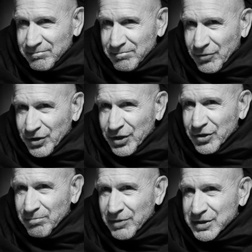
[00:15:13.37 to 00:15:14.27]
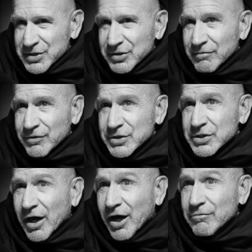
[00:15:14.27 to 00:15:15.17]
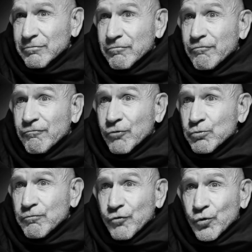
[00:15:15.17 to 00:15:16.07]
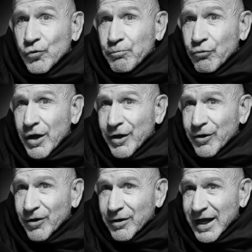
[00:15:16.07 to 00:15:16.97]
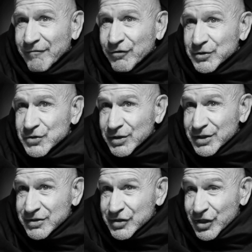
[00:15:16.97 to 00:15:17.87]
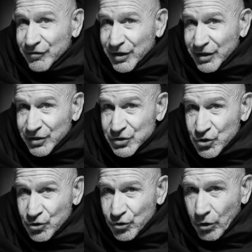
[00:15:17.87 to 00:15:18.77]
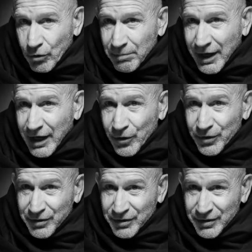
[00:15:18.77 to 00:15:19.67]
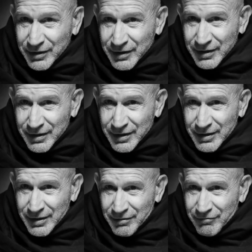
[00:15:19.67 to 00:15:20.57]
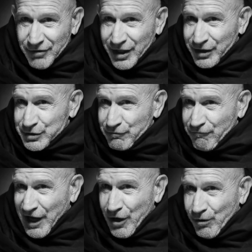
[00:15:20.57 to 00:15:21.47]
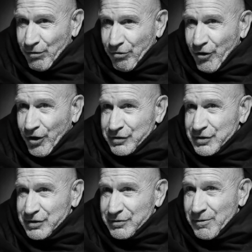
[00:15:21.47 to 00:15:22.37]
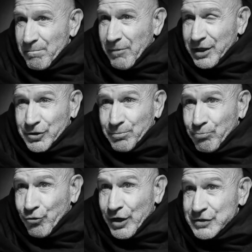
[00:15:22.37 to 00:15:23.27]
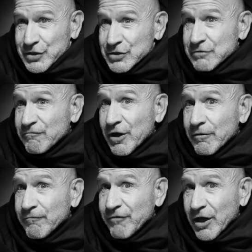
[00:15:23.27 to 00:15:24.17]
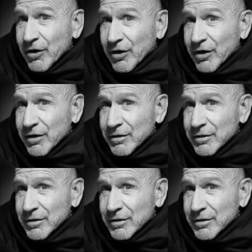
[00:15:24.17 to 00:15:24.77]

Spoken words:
But in the midst of this unfruitful prayer, having solicited the eternal power, that his foul thoughts might compress his fair fare,